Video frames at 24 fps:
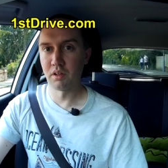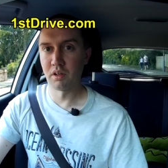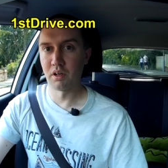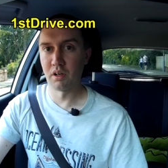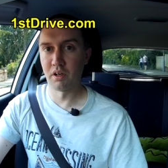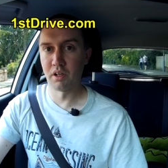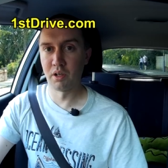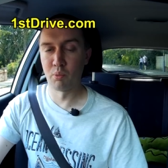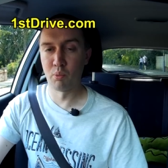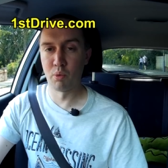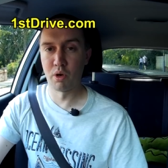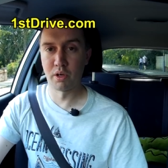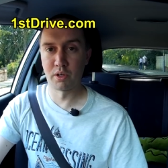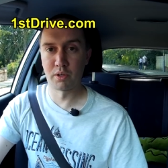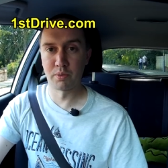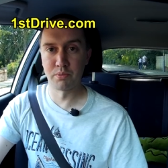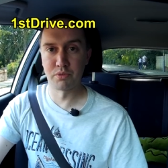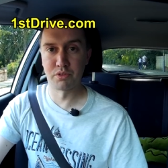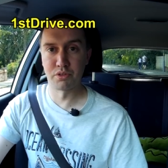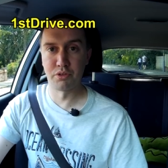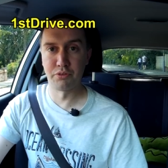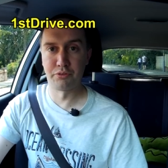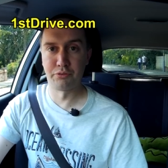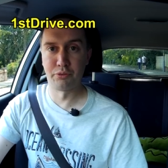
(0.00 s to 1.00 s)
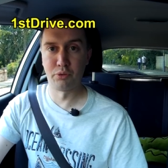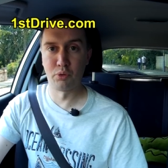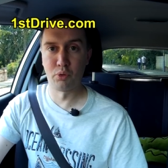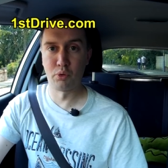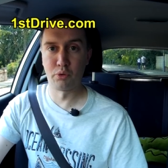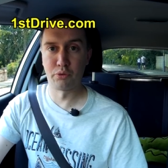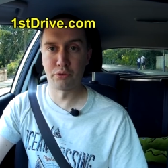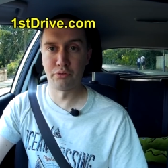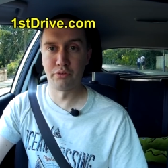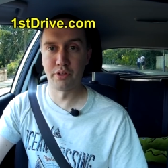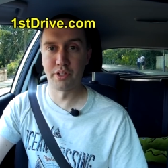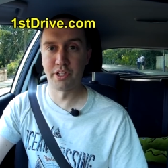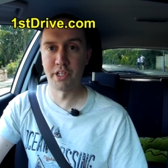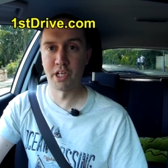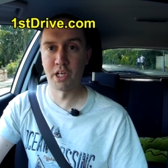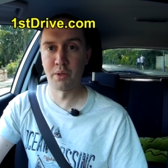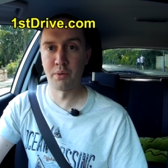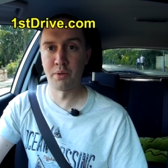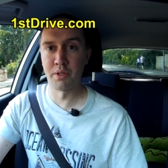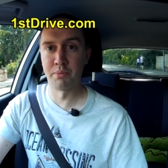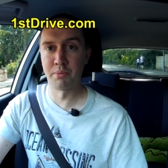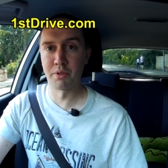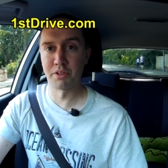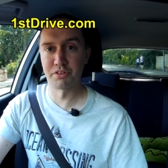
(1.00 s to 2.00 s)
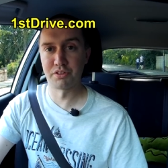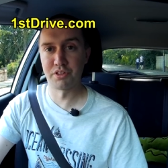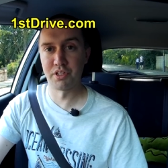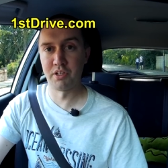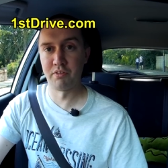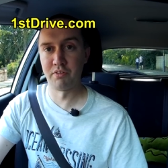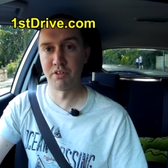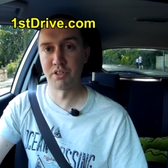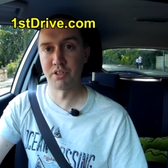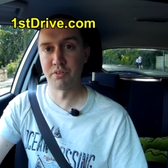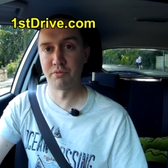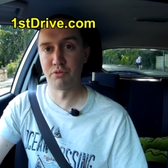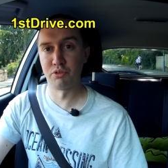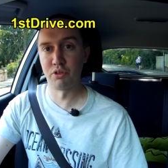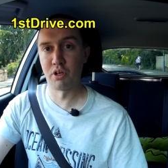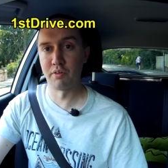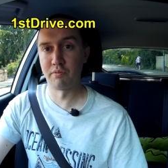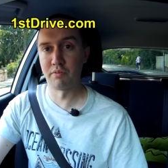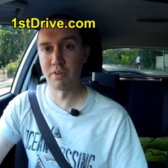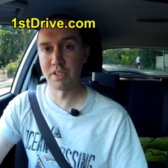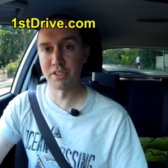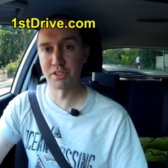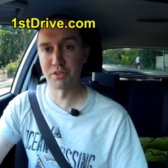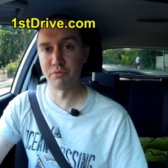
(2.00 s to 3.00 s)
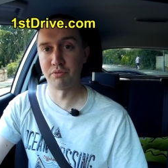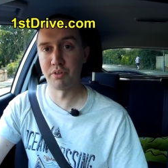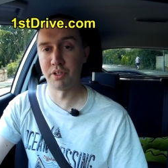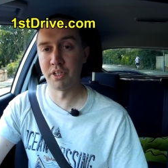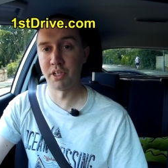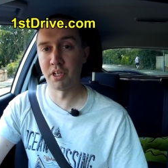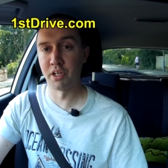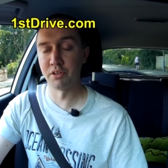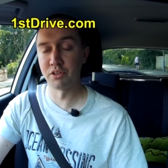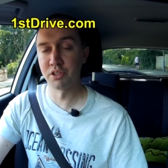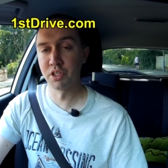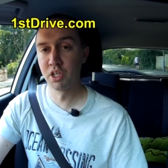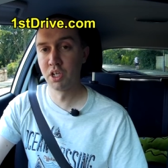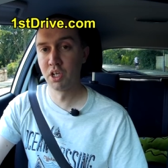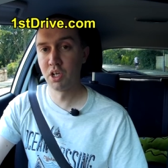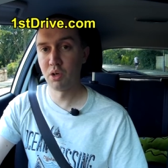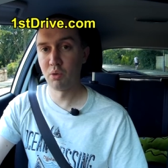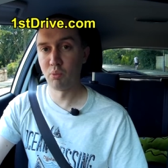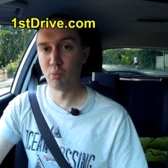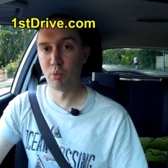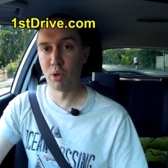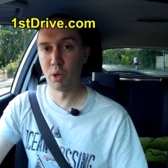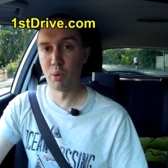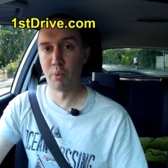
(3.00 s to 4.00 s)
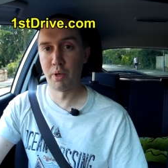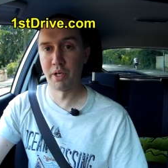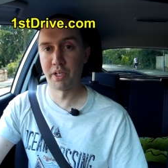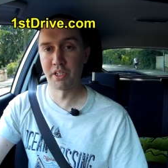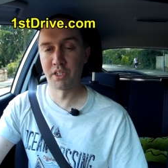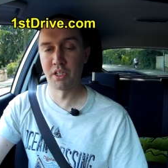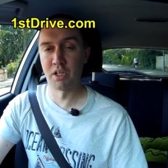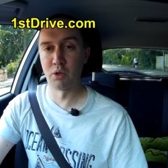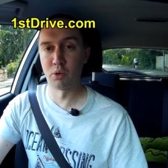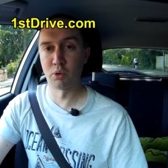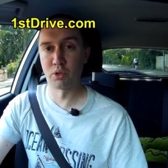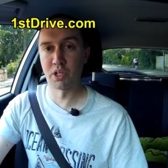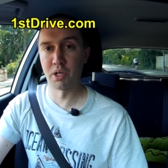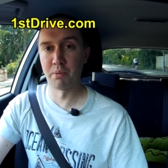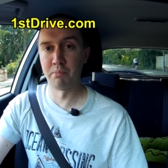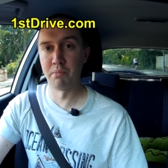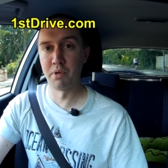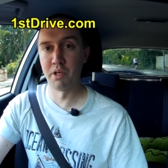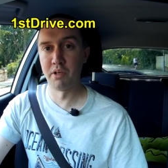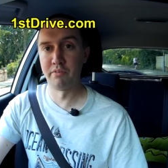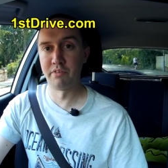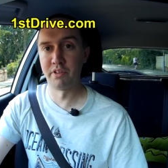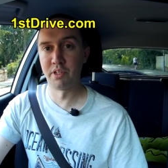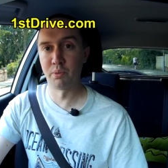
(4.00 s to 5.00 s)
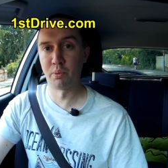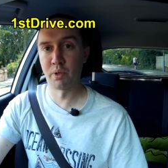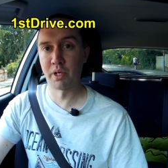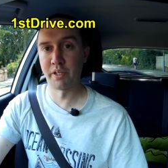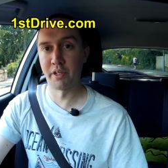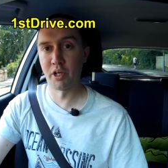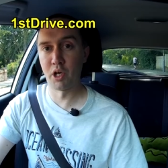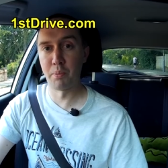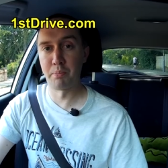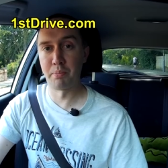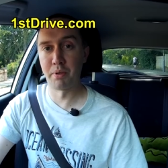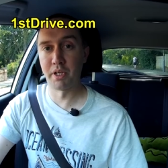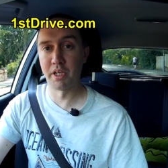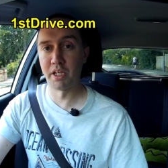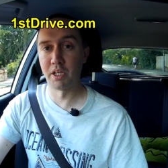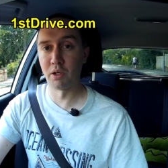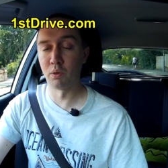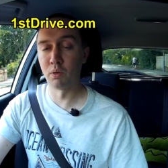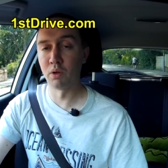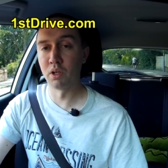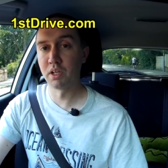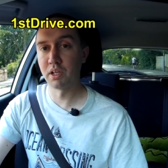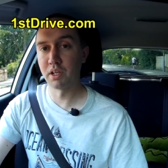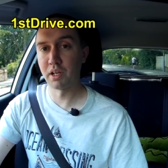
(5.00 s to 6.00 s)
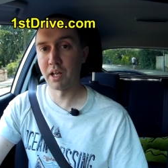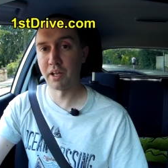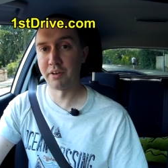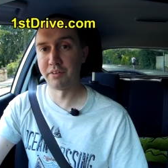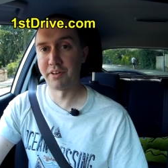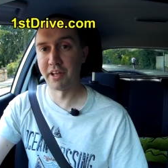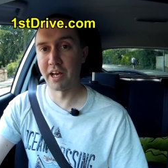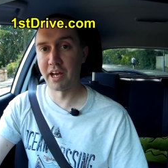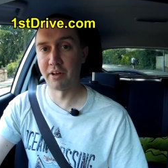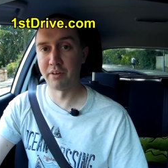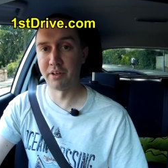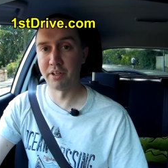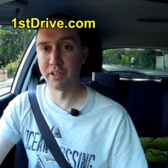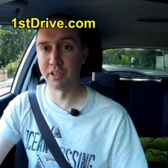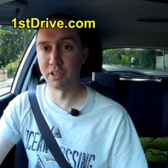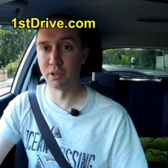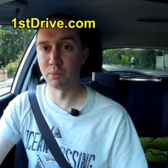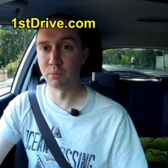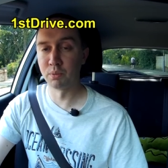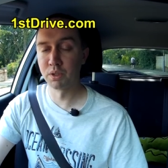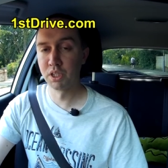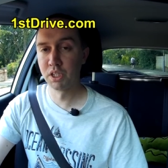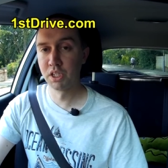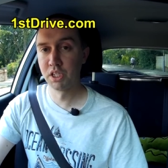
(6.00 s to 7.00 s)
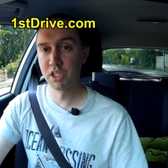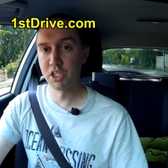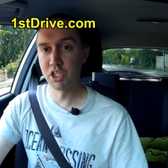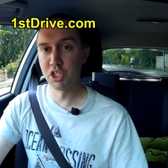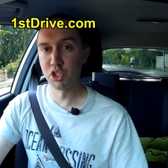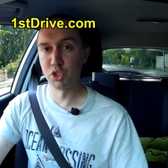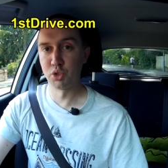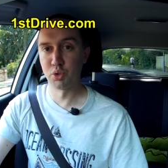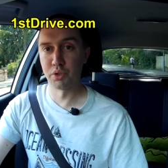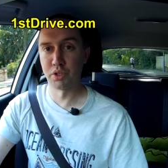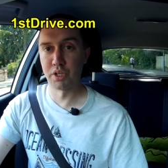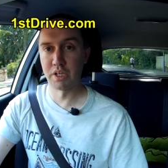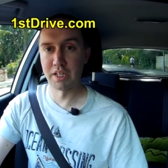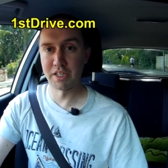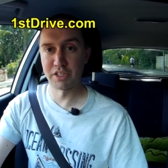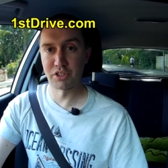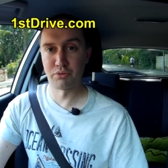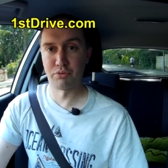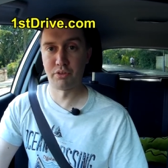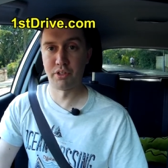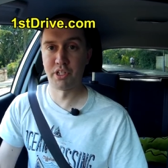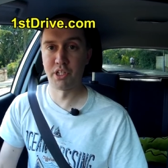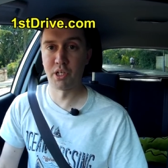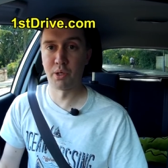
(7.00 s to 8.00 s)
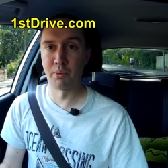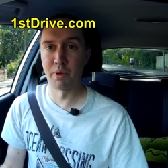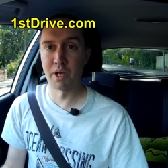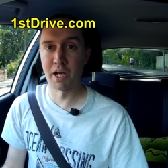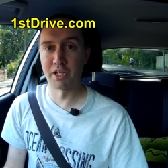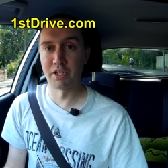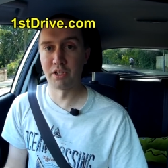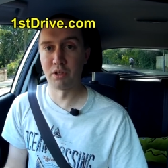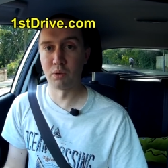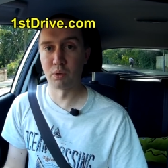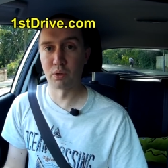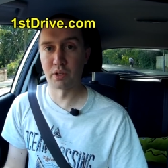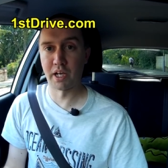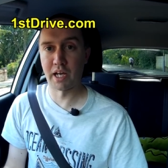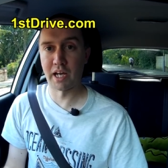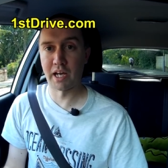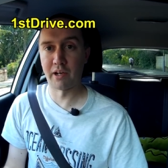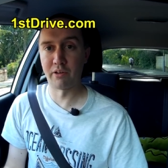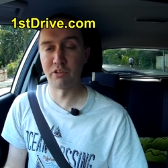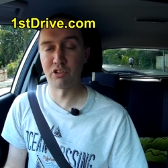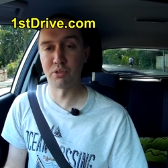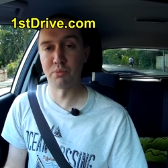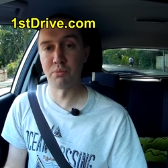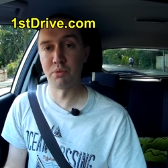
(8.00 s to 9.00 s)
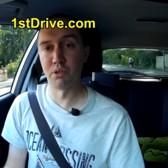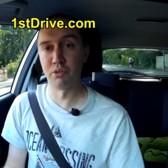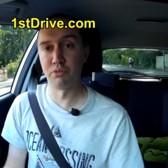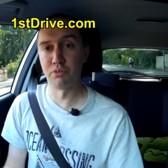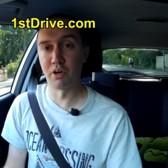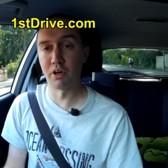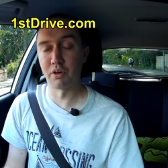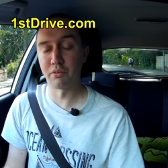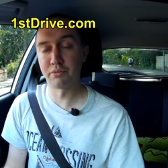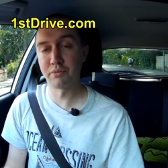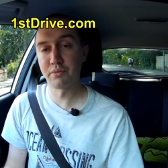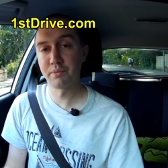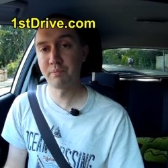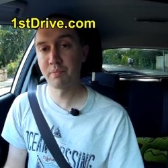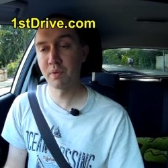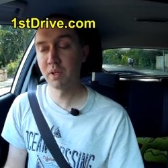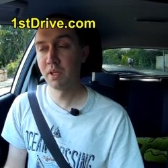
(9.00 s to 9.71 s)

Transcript: Hi and welcome to the fourth video in my series of driving lesson videos where we're going to look at moving away up a hill and down a hill. So in the last video we had a look at how to move off